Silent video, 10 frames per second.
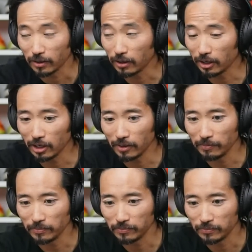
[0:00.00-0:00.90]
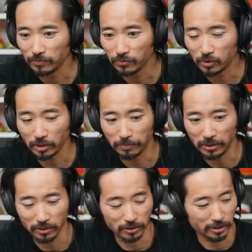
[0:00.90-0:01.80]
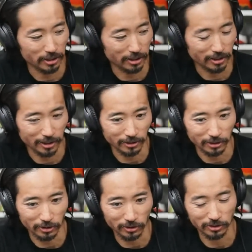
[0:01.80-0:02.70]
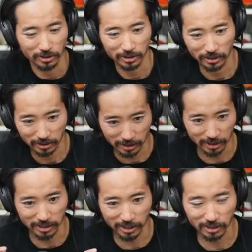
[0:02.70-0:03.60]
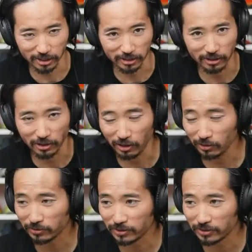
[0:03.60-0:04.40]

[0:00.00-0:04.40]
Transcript: um, to build a, uh, a little contingent, you know,